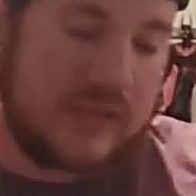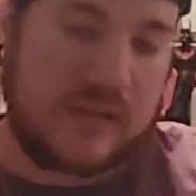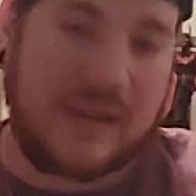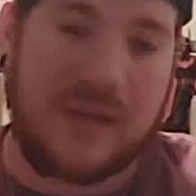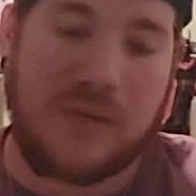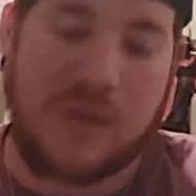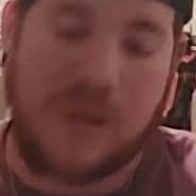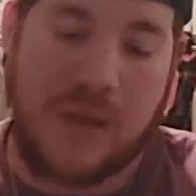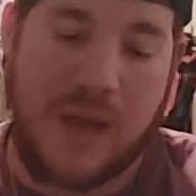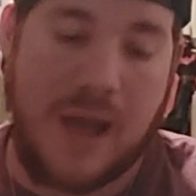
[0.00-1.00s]
Now
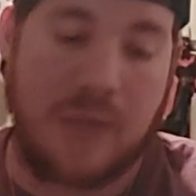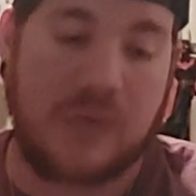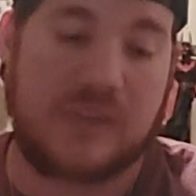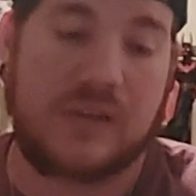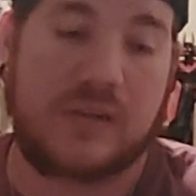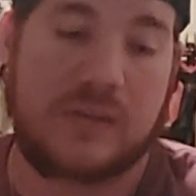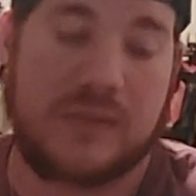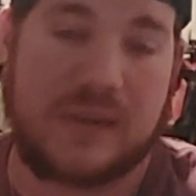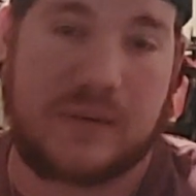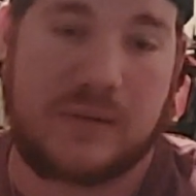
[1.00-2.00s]
I want to talk
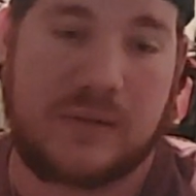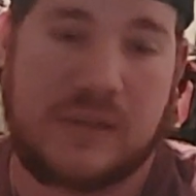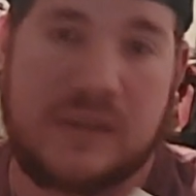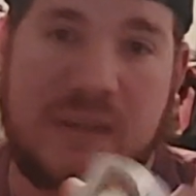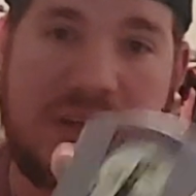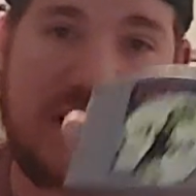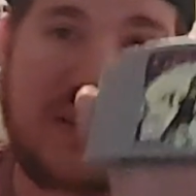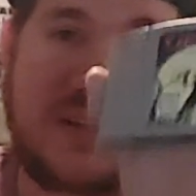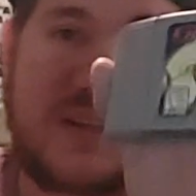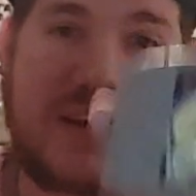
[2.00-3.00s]
about
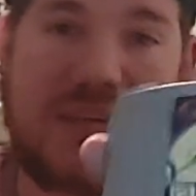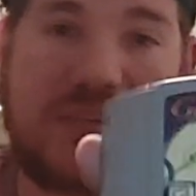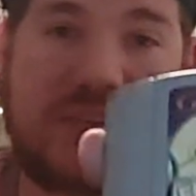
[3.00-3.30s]
Gex